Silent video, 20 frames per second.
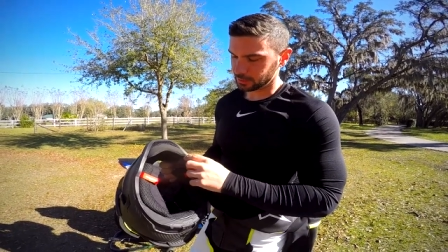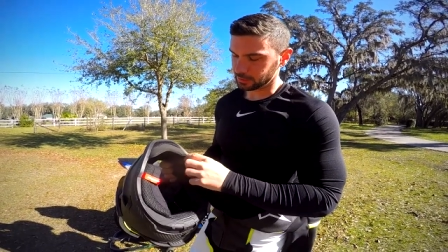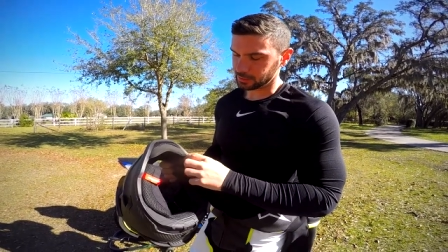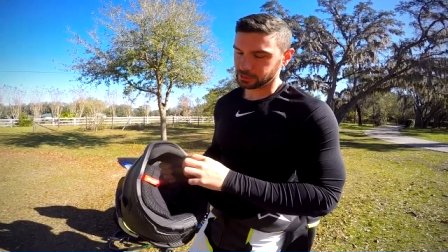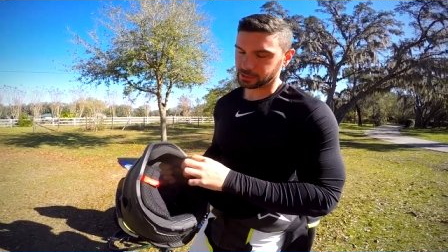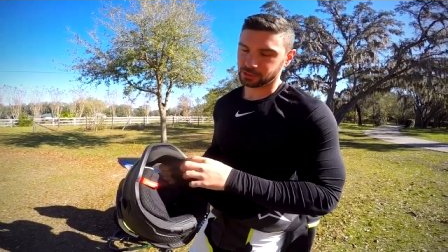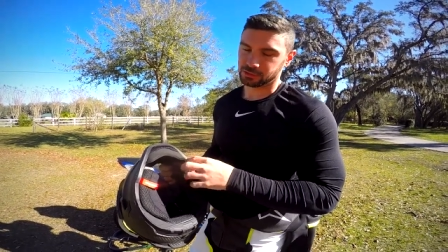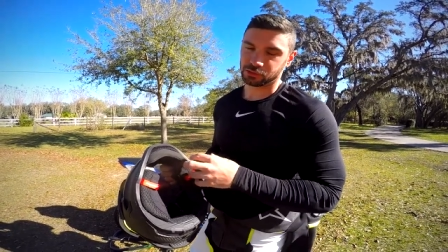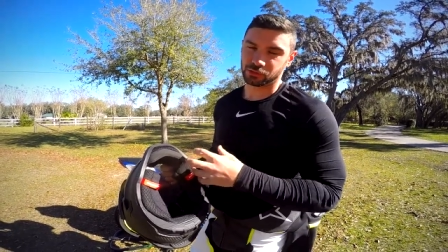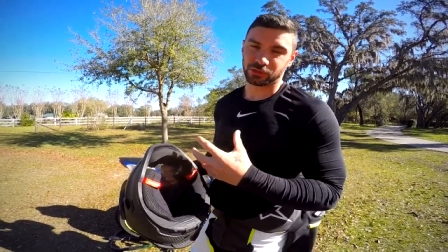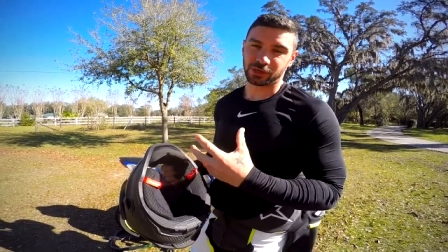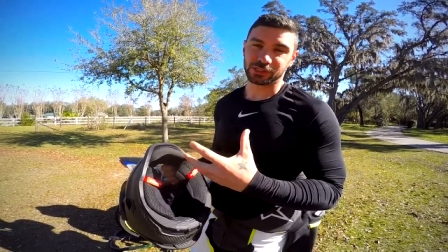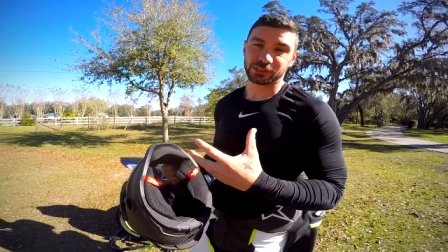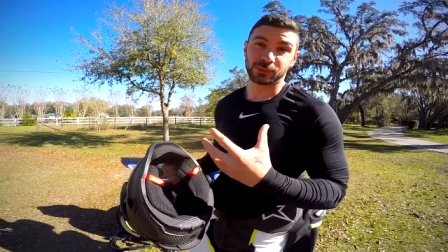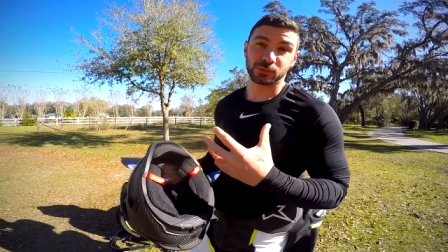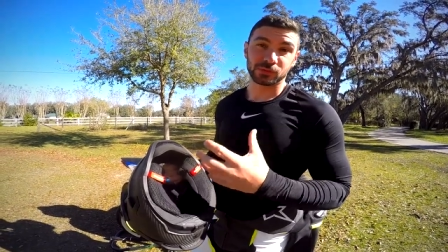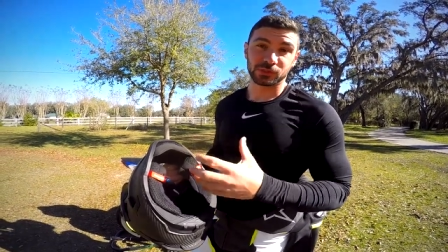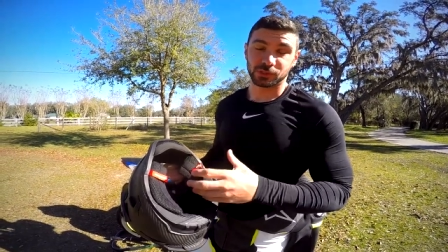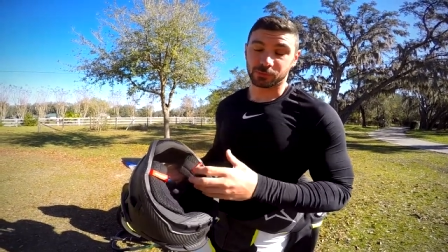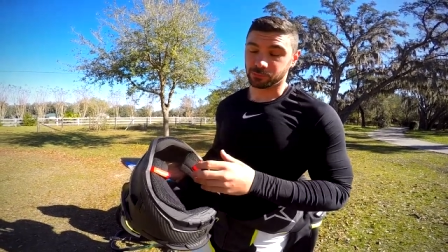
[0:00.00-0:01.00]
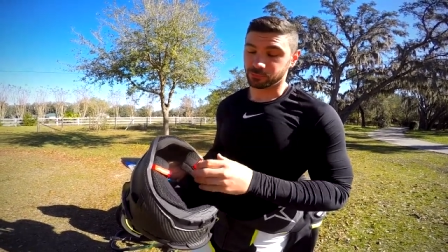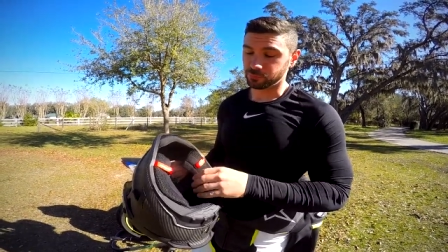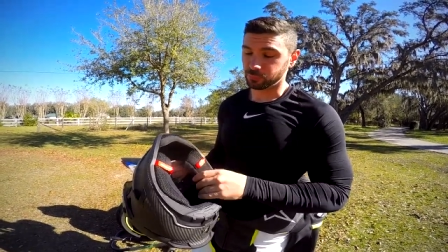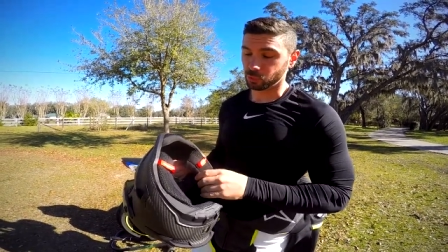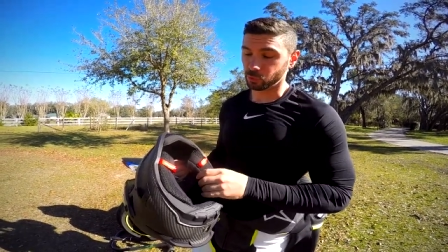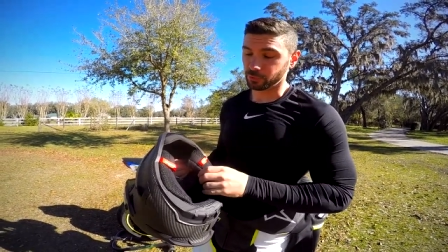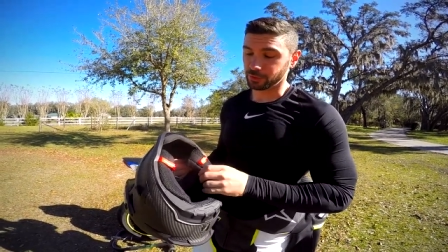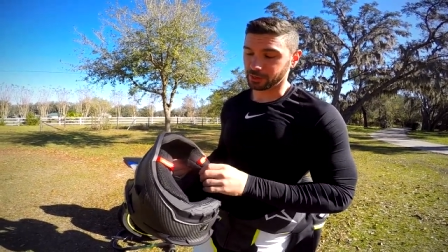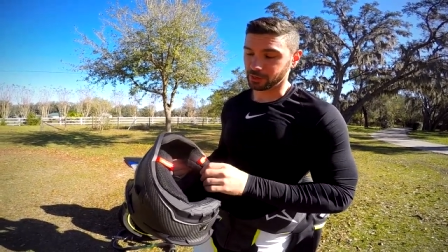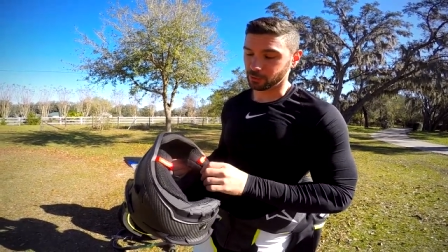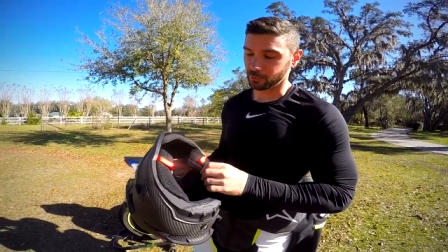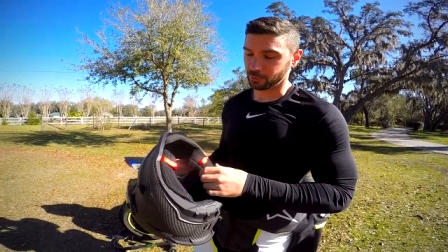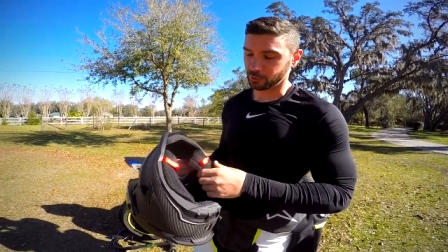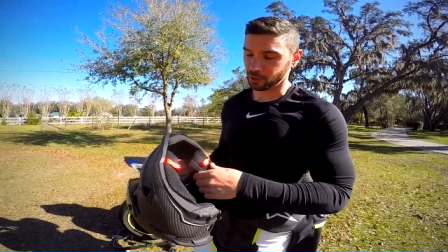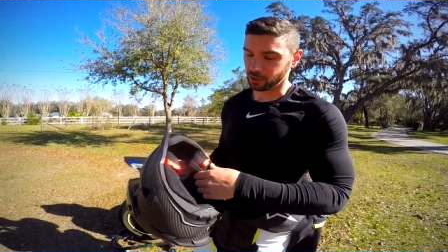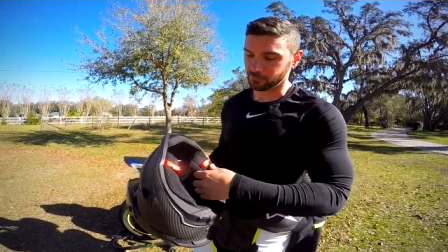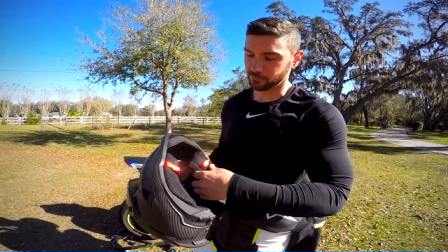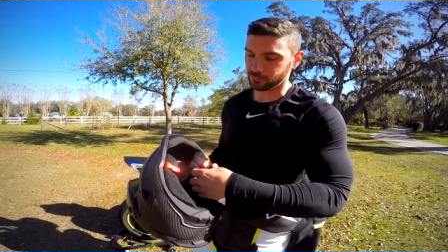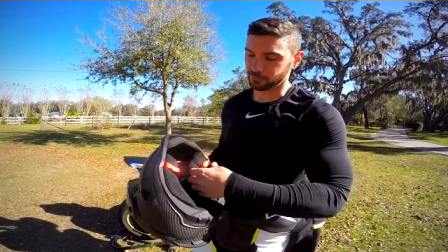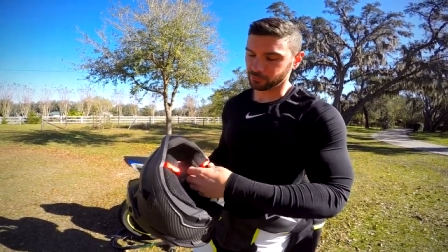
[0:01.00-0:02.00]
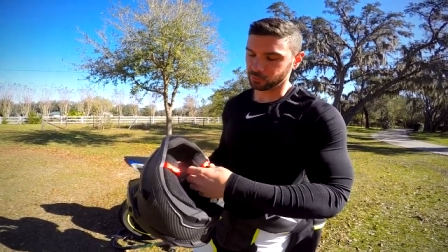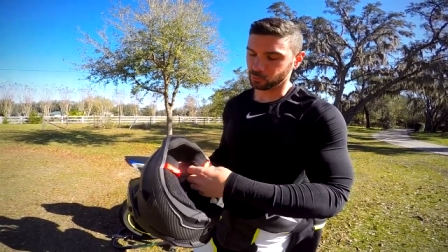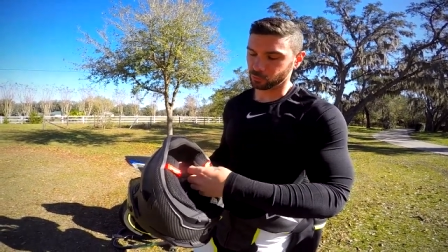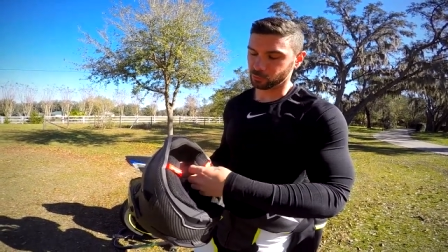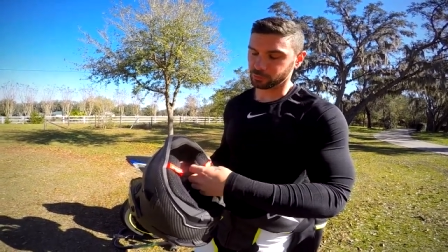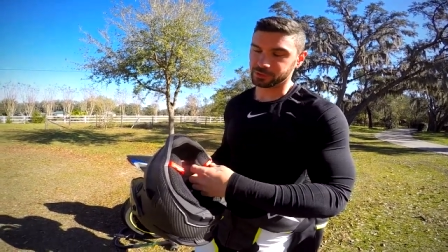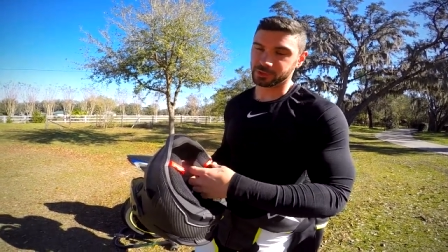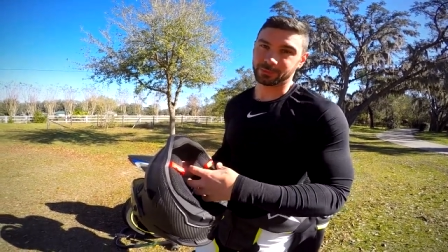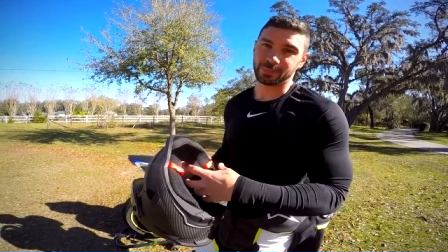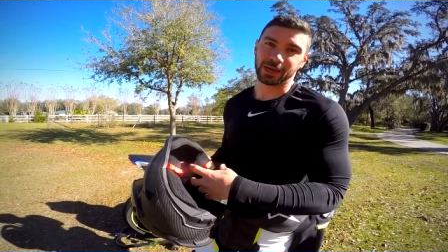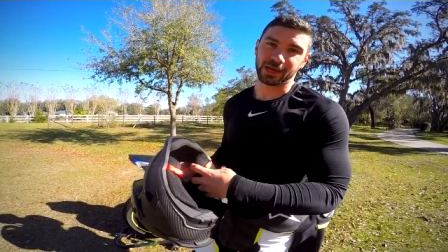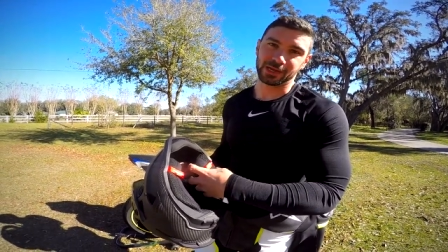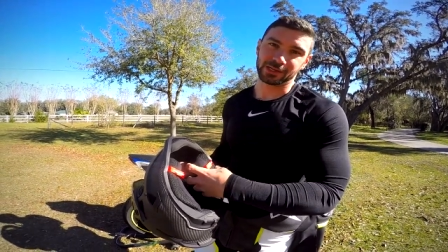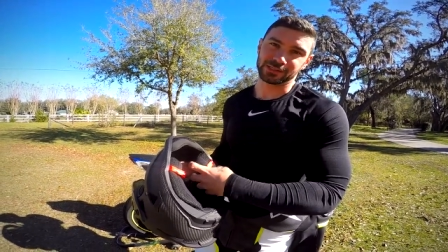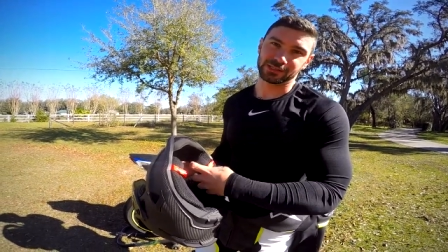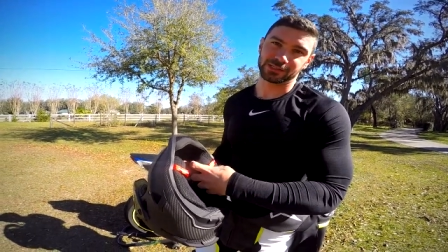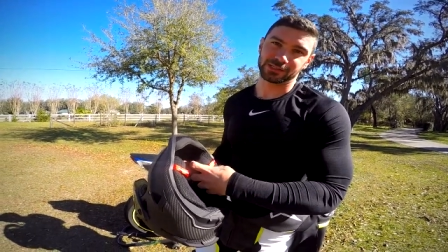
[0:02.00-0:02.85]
uh, you're not supposed to pull the helmet off of you with the pads